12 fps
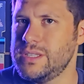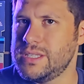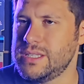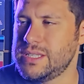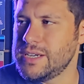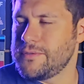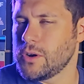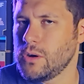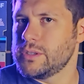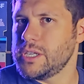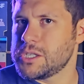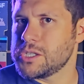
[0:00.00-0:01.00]

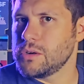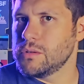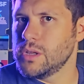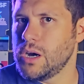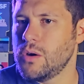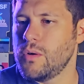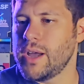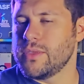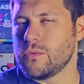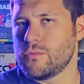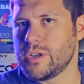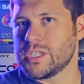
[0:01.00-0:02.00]
difficulty is so low and the
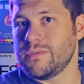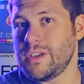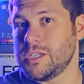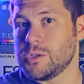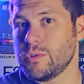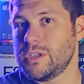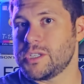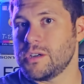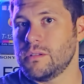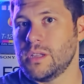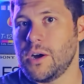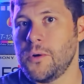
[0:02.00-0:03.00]
risk of injury is so
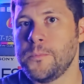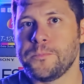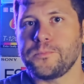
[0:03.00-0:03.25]
low.